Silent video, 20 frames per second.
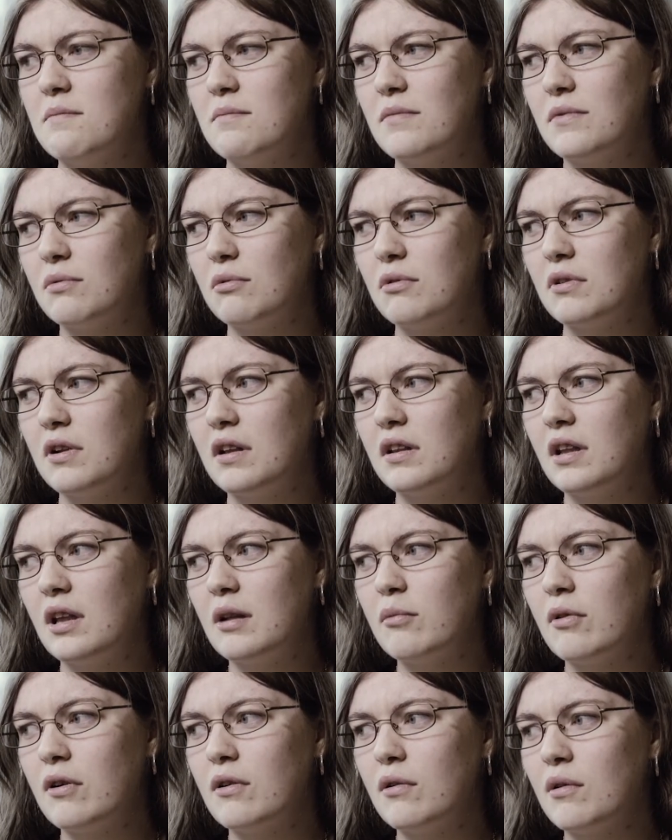through an
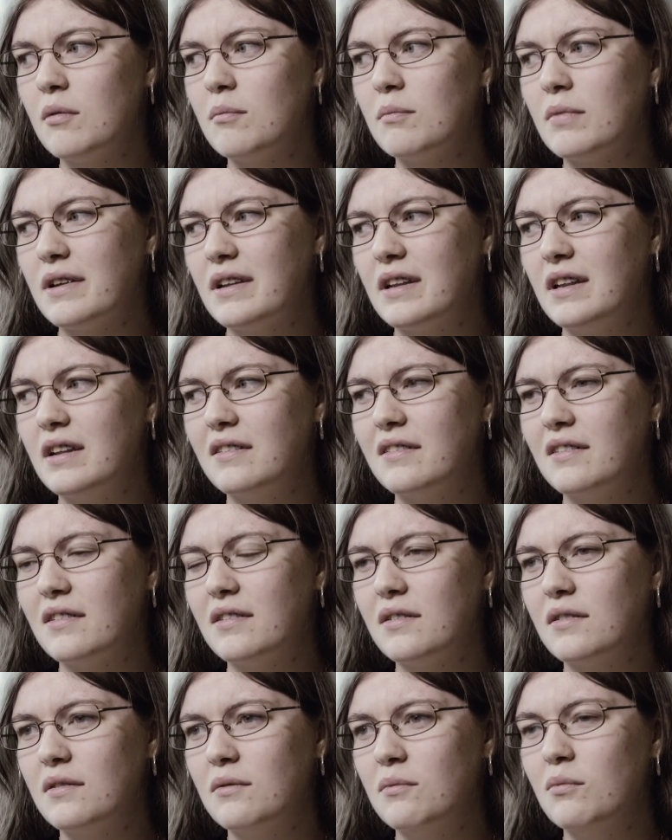online program, but it
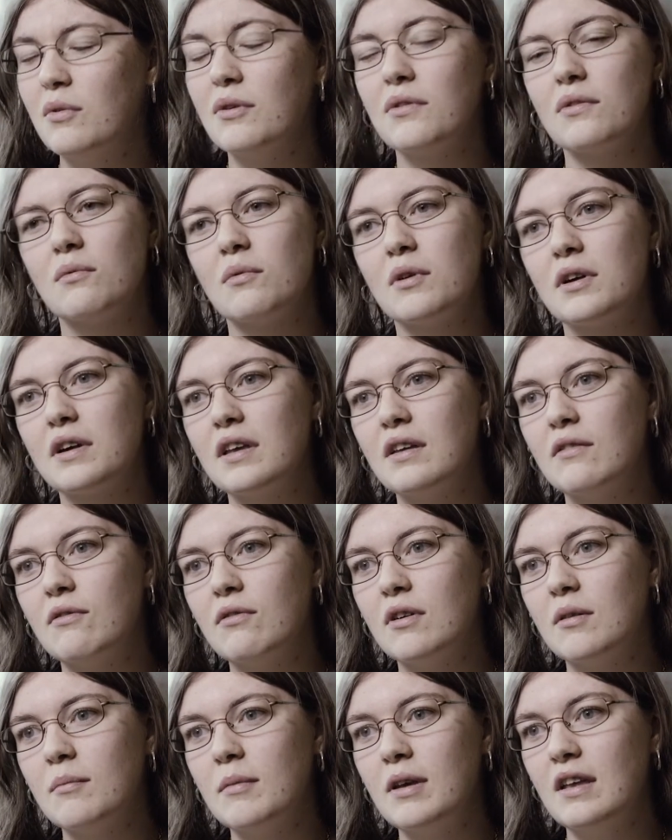just wasn't working
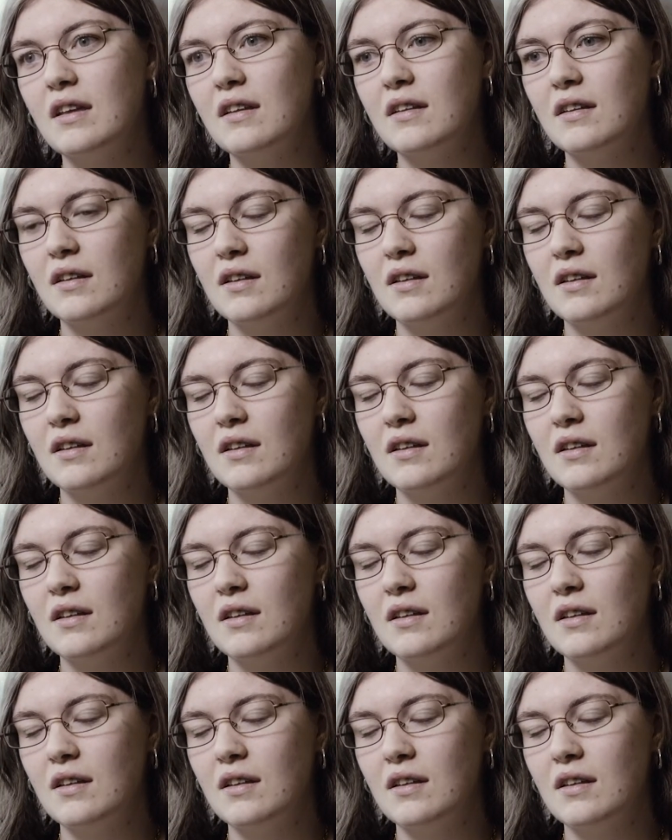for me.